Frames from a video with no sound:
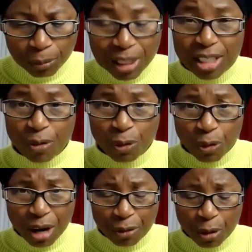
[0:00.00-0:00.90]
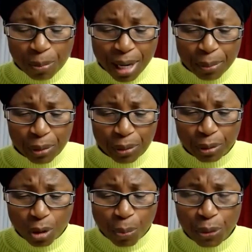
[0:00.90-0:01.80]
Please, if you have your Bible,
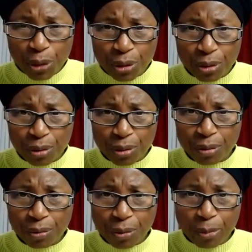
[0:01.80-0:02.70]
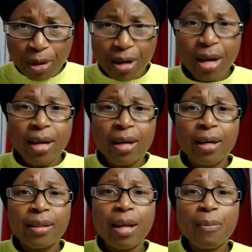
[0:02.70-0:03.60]
open with me
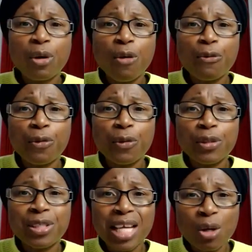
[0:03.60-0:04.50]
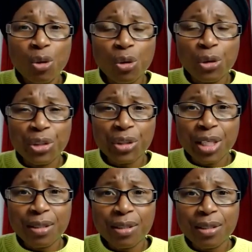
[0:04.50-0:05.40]
the book of Second
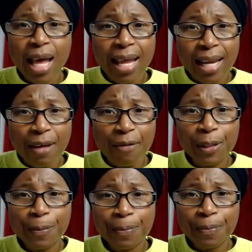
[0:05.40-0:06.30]
Corinthians 11.